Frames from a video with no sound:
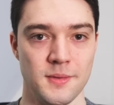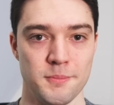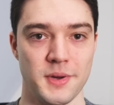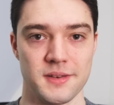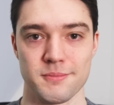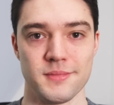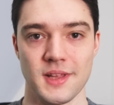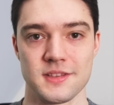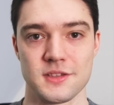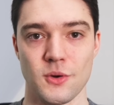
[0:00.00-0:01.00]
But
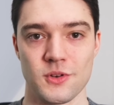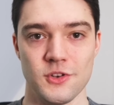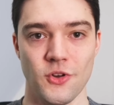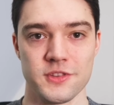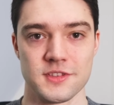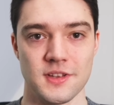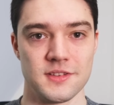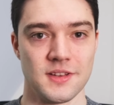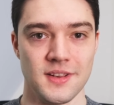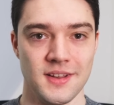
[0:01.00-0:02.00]
that's total
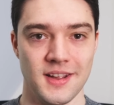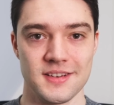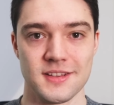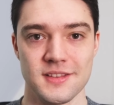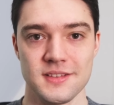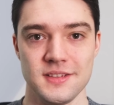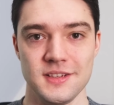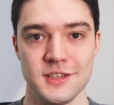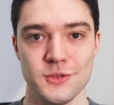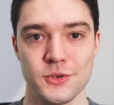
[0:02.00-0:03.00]
nonsense, and this
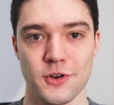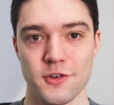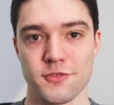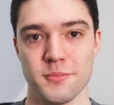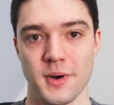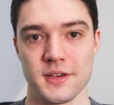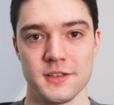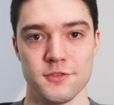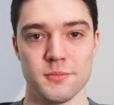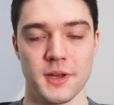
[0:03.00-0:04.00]
EQ curve might
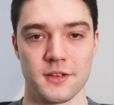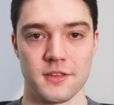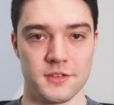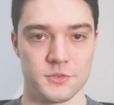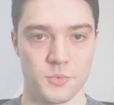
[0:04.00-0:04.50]
even make things